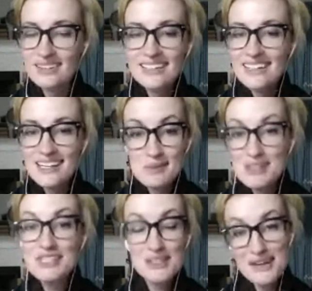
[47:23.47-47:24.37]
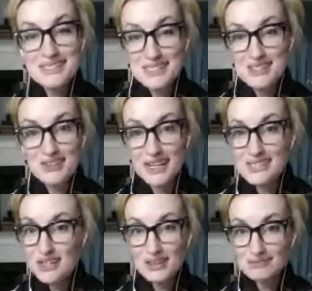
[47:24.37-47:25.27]
especially U.S. history. It's
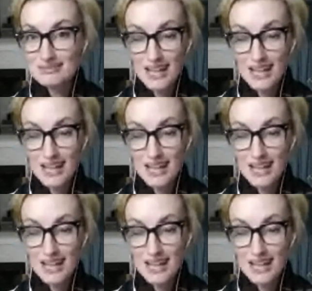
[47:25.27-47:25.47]
all not true.